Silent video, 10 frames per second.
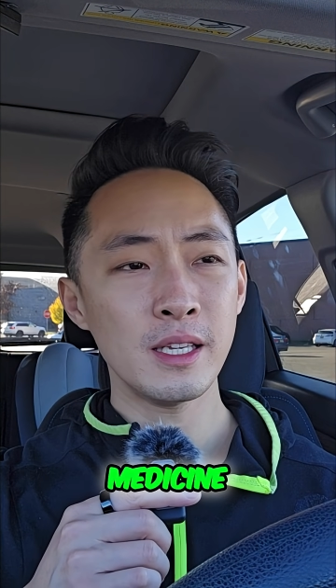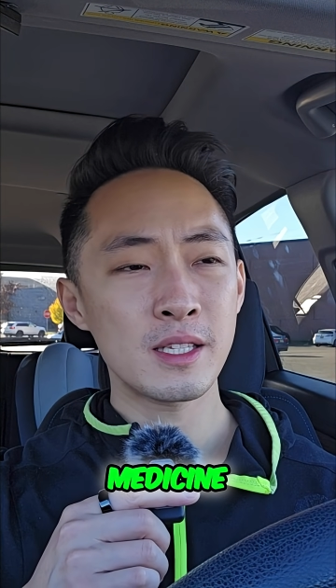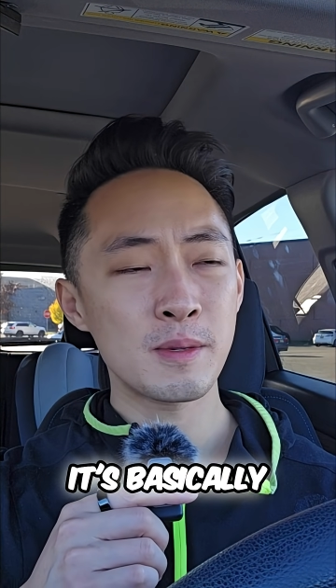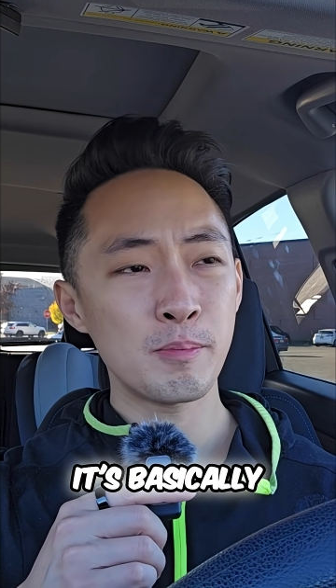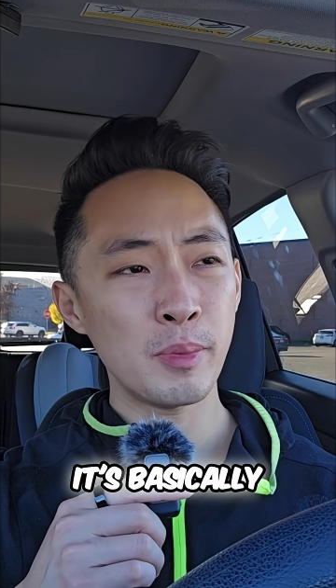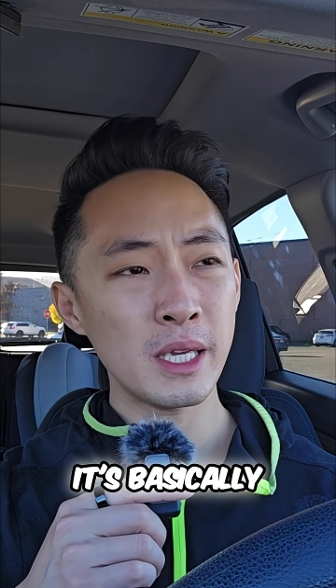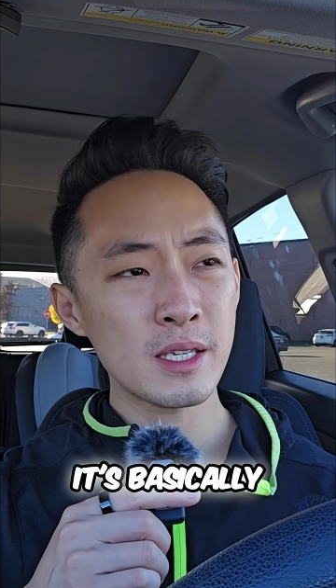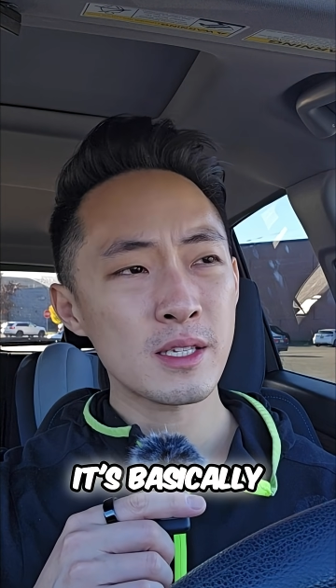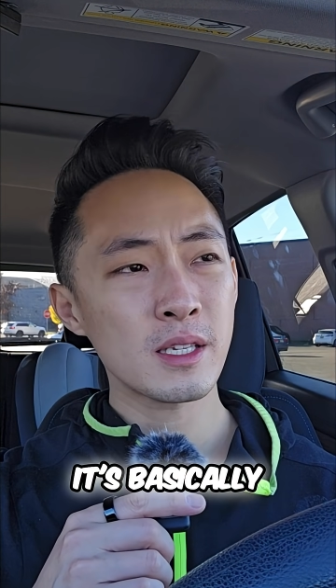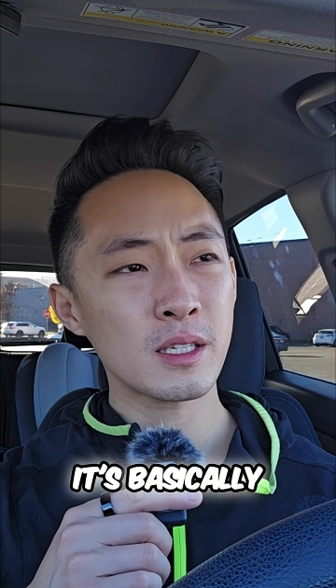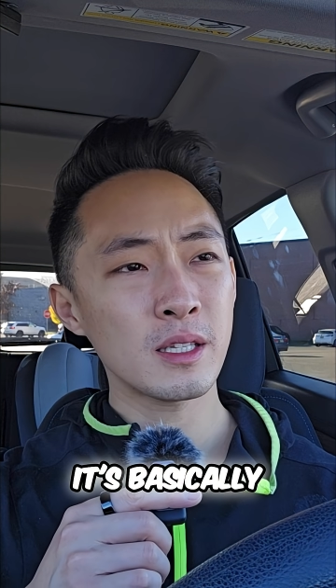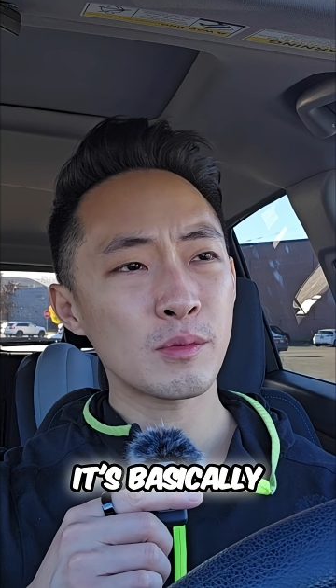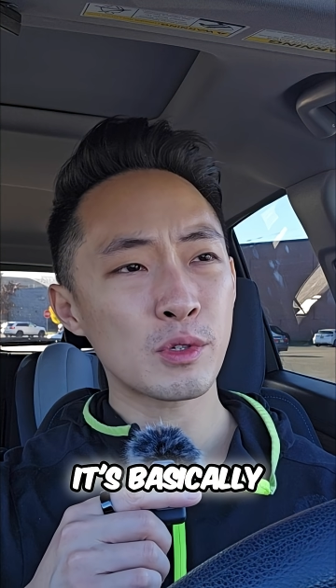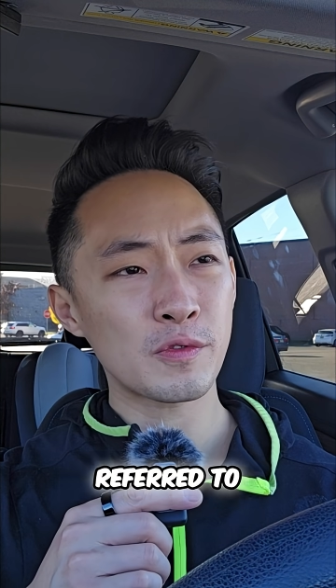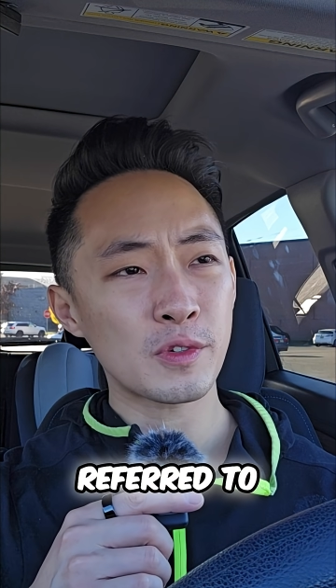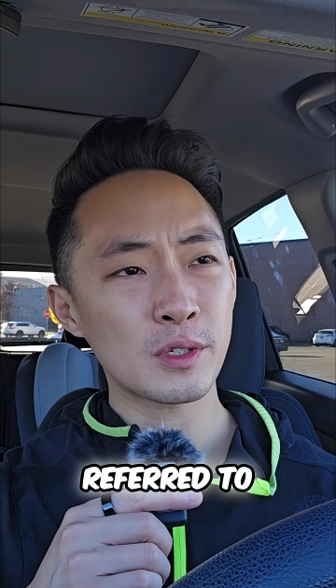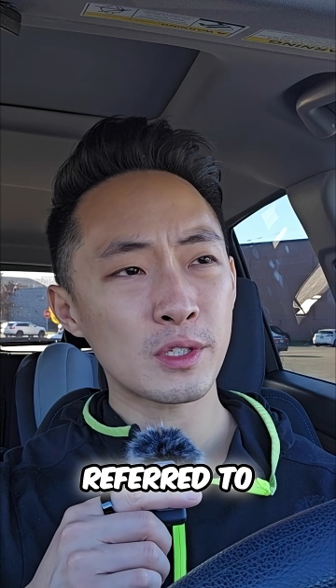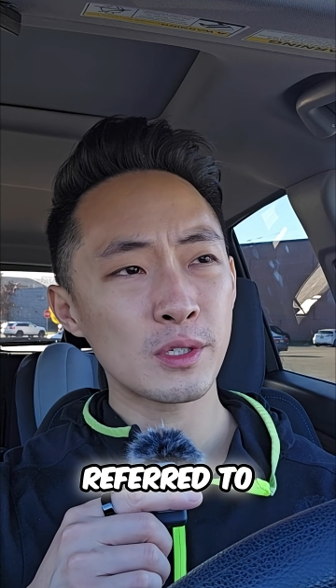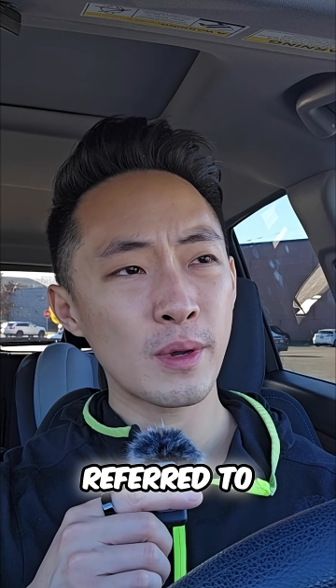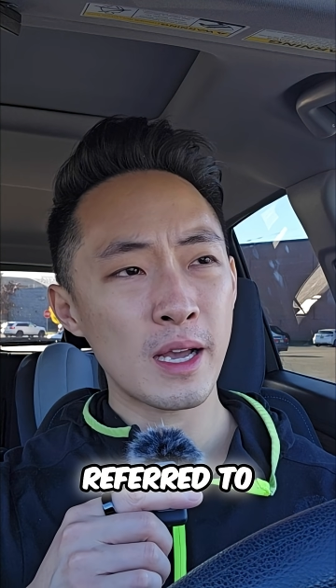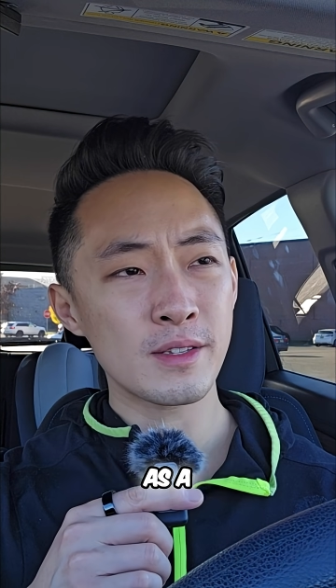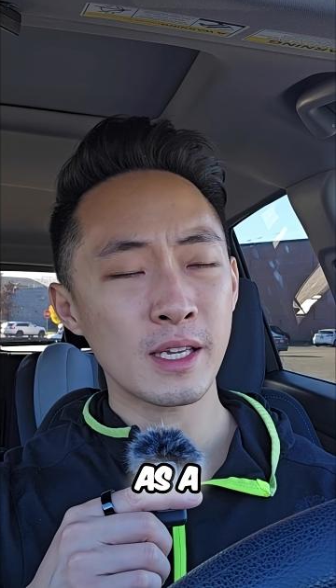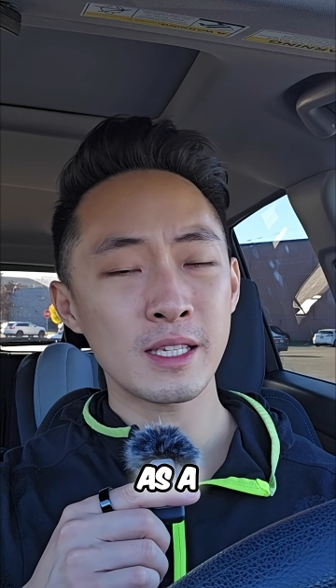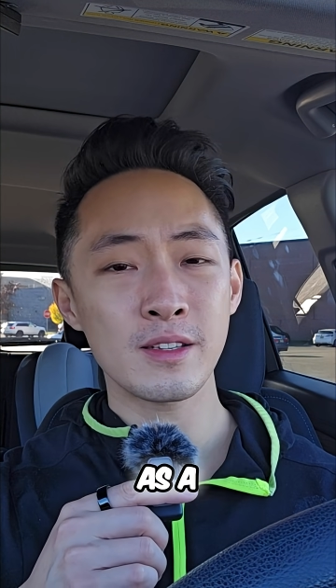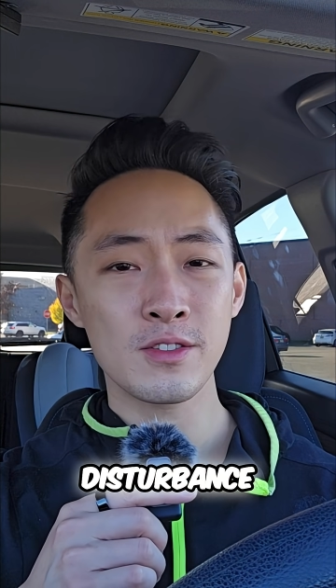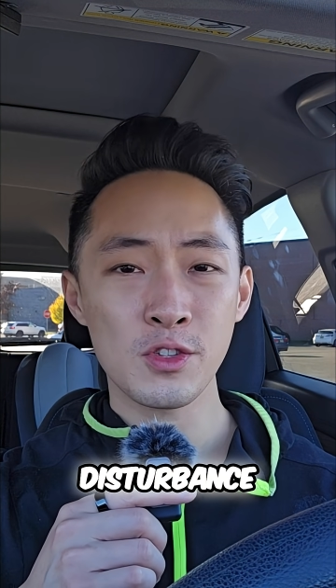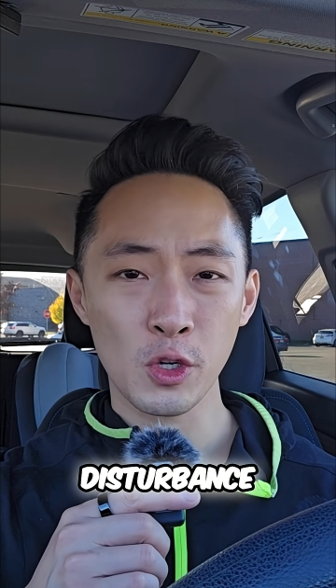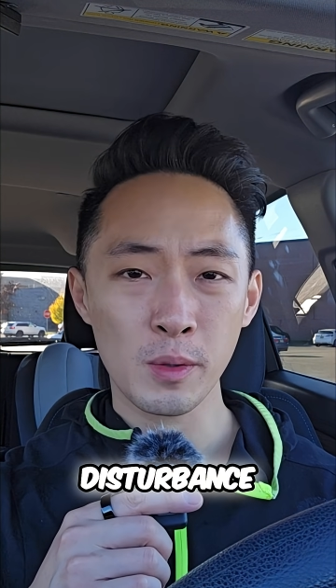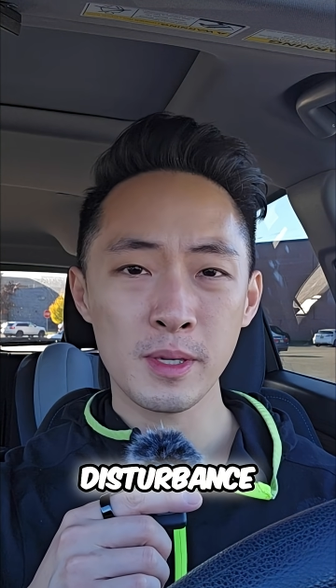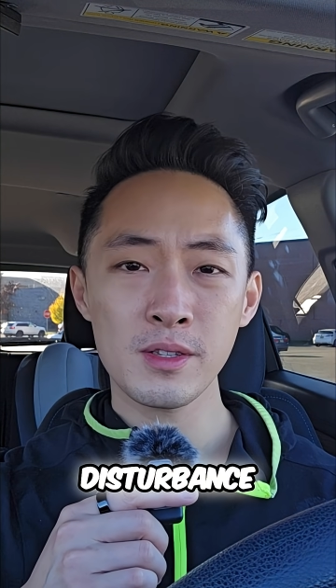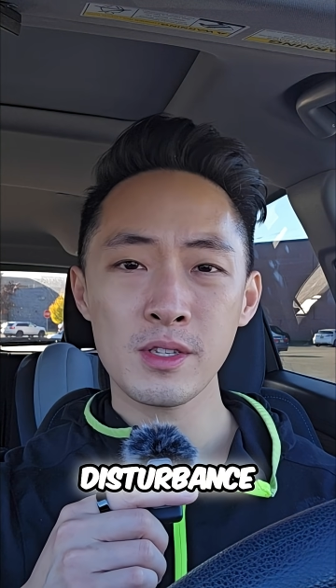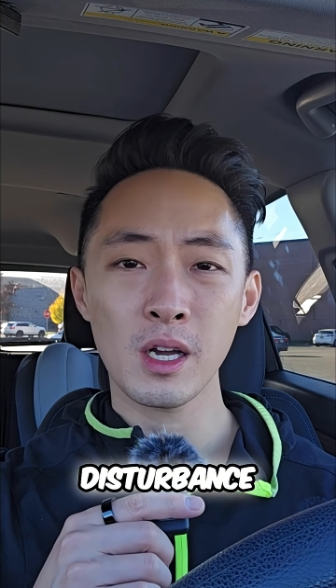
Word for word: it's basically referred to as a disturbance